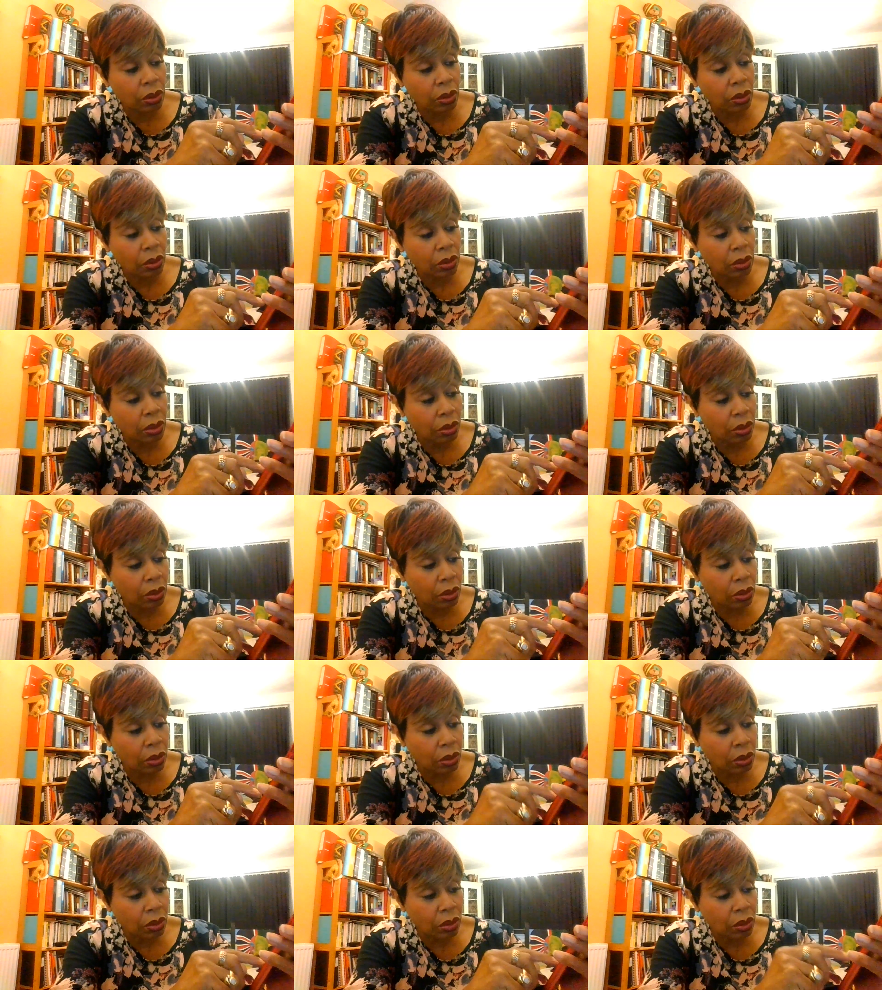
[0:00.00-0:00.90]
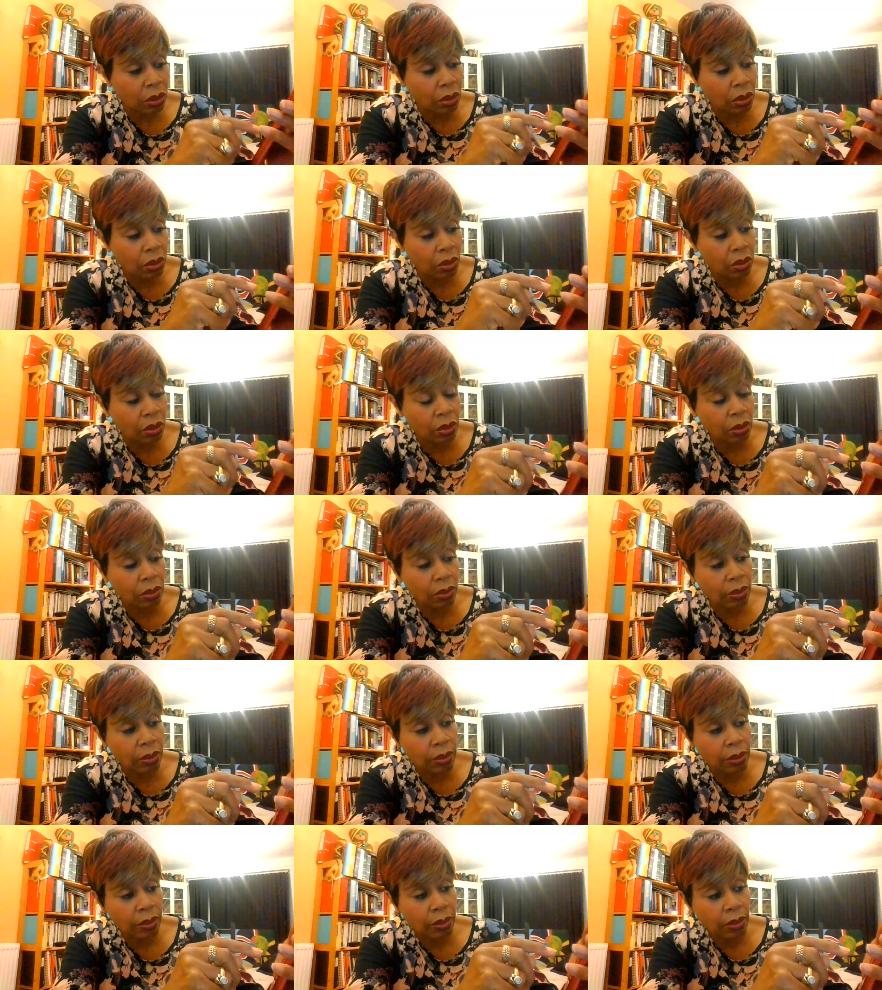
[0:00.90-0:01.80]

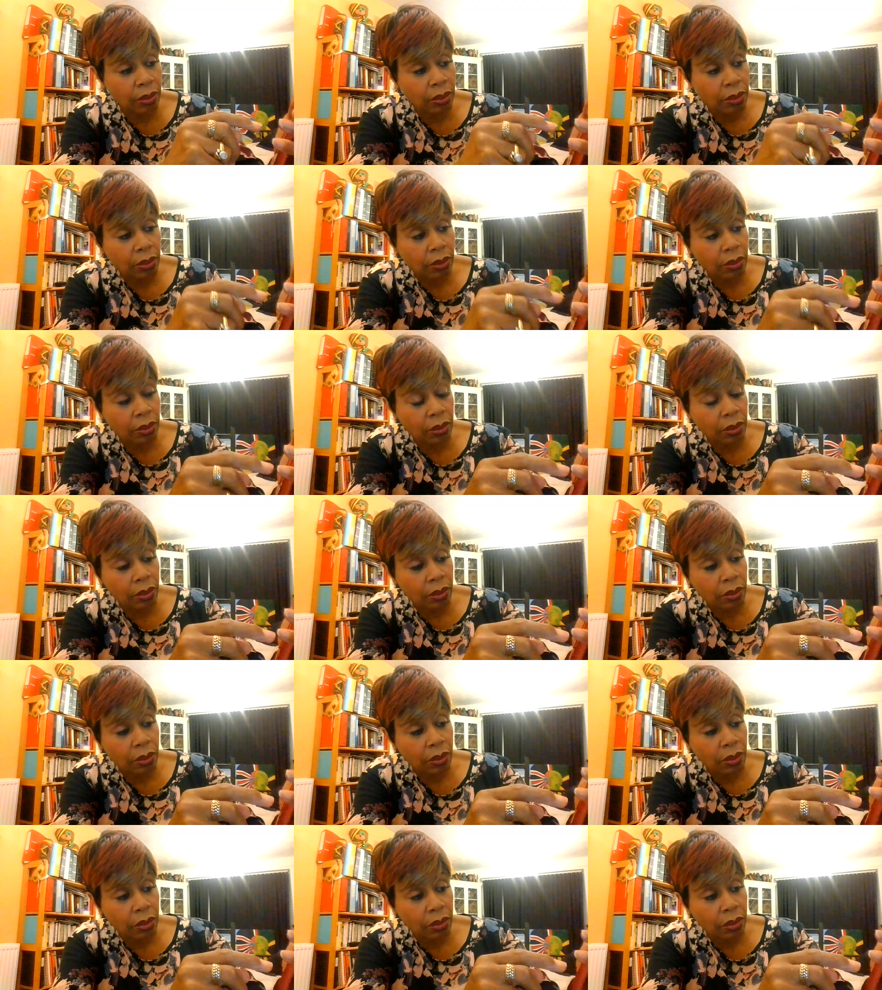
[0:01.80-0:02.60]
(silence)